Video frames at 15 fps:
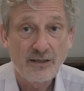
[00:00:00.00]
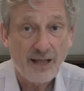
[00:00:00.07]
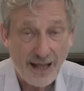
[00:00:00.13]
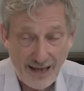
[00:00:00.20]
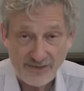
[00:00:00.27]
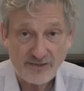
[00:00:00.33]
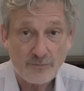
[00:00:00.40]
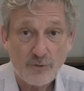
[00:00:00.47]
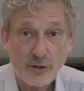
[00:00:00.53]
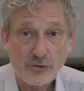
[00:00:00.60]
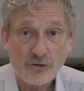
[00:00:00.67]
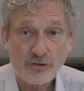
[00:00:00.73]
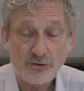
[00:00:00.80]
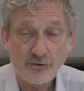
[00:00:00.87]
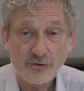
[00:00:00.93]
as
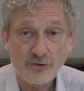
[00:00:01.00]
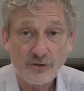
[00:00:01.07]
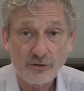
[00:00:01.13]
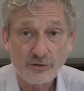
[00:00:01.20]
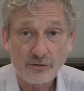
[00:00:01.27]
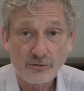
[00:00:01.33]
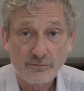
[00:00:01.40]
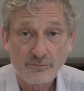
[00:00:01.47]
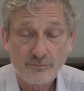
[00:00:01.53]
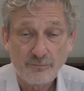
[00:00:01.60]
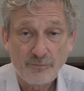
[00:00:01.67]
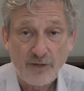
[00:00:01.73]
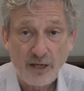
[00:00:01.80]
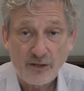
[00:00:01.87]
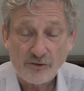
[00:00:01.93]
emotions do.
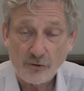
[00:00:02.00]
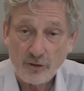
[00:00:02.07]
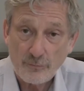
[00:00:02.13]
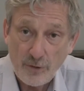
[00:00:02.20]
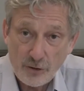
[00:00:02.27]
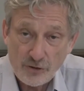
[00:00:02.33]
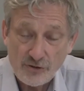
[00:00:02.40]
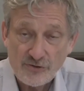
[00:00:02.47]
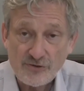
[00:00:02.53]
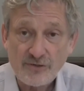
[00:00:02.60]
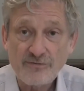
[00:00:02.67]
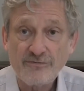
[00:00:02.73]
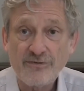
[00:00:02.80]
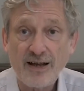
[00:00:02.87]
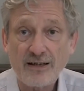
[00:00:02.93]
So emotions
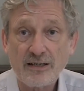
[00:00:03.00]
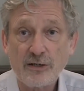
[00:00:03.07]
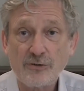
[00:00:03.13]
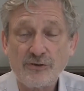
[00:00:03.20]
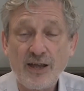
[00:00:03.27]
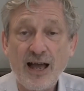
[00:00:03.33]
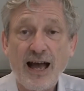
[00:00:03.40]
and values